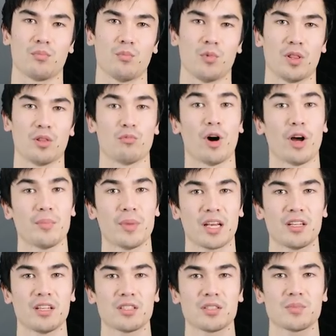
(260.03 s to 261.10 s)
with the rod
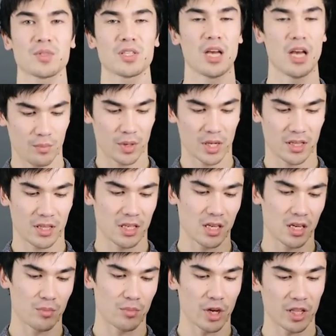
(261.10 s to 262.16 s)
mechanisms, but
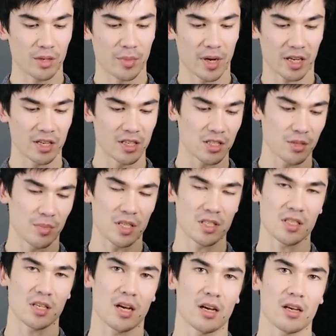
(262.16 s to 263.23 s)
the umbrella mechanism
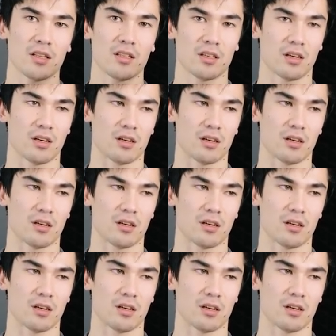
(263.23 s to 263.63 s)
inside